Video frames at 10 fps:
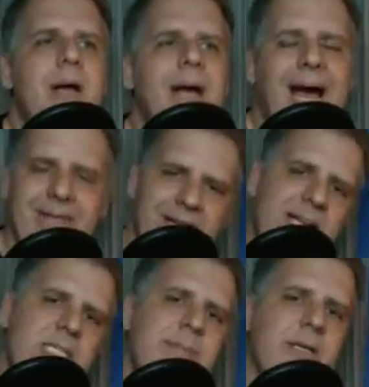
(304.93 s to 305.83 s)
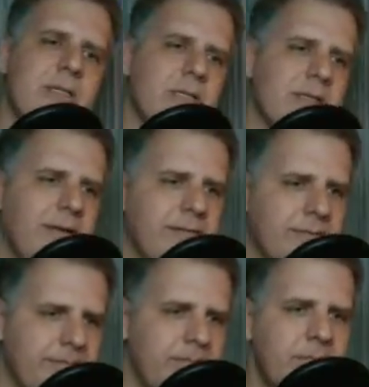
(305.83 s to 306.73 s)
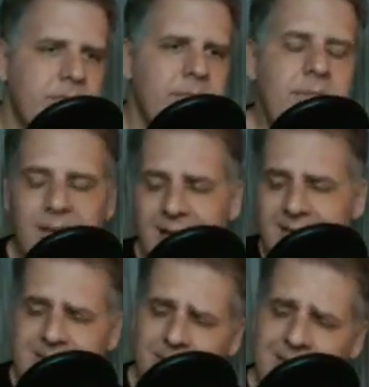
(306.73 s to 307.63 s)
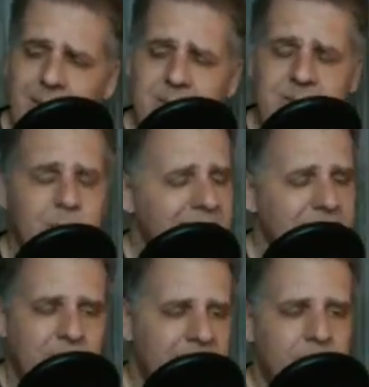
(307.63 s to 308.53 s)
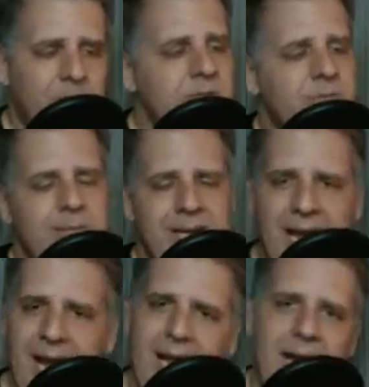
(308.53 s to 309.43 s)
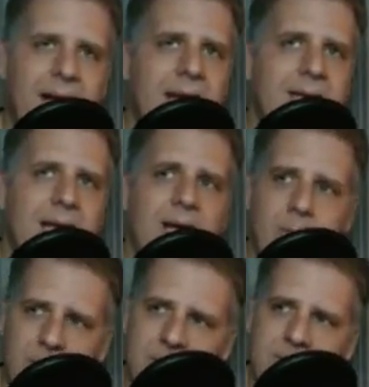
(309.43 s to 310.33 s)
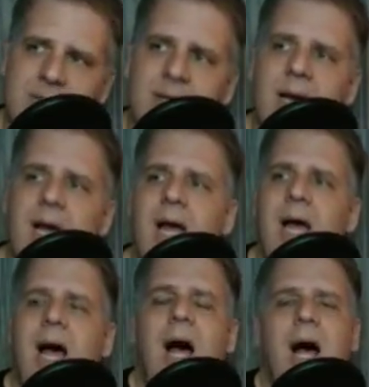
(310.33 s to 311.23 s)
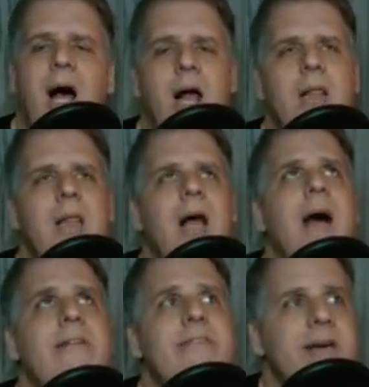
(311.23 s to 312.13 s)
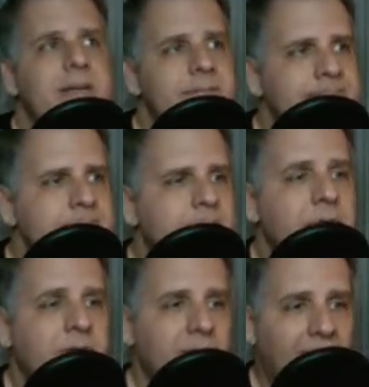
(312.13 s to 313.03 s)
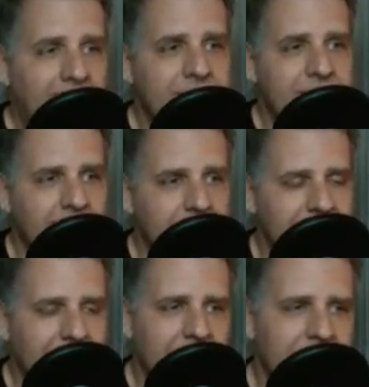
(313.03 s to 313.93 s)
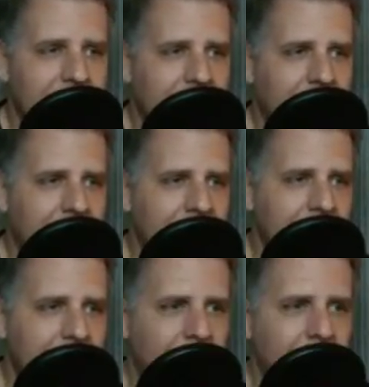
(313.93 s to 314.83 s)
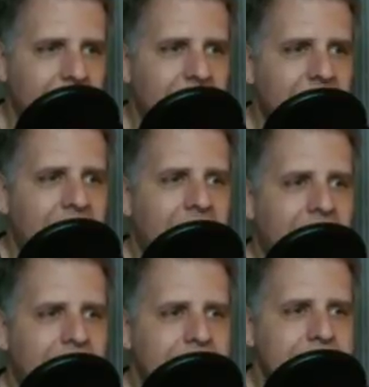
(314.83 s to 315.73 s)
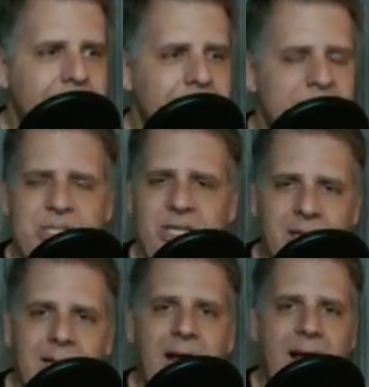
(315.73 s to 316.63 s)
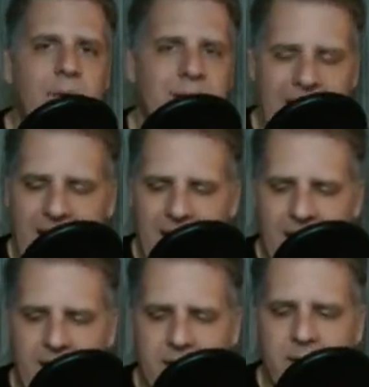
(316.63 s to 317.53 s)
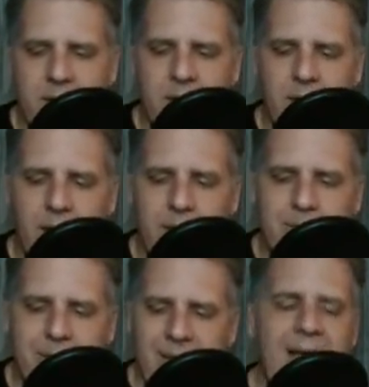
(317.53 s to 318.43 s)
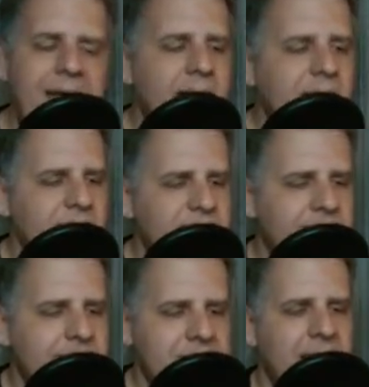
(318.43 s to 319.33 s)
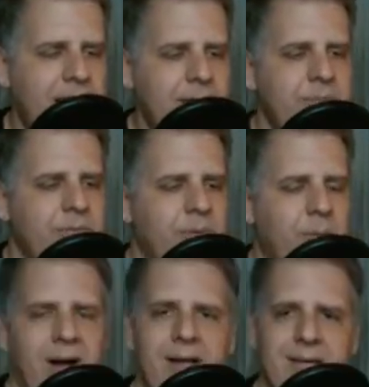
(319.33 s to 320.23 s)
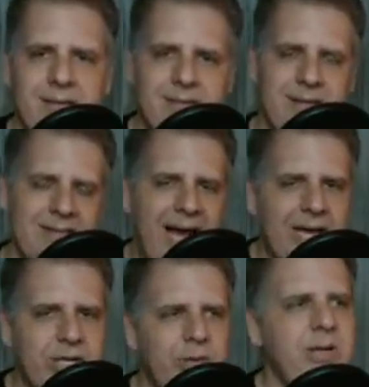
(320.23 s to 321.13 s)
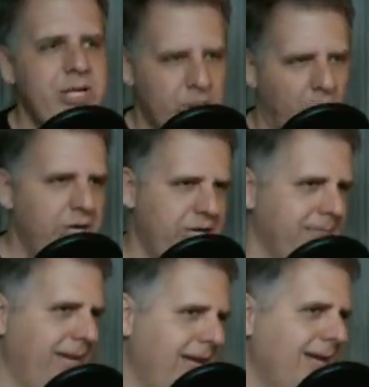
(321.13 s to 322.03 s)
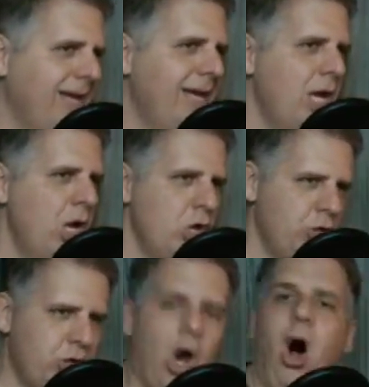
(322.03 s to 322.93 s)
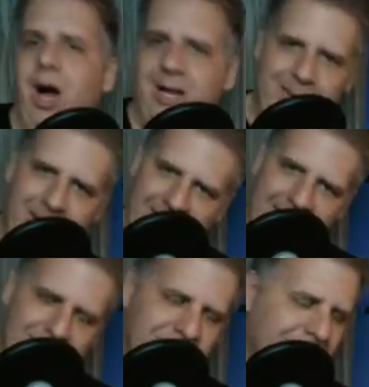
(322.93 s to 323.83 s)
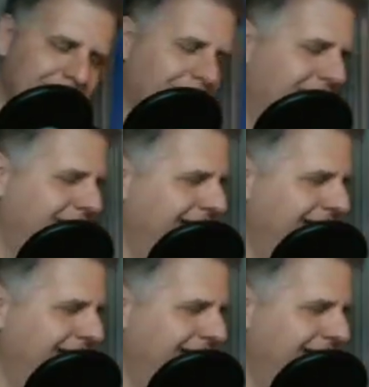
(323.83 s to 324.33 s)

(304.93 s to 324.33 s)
having that experience ourselves and so that was what this weekend was for me and it was a lot of fun it was a lot of fun and so i you know um, just chilling out and and playing some games for a while is is actually recharging me to talk about games some more.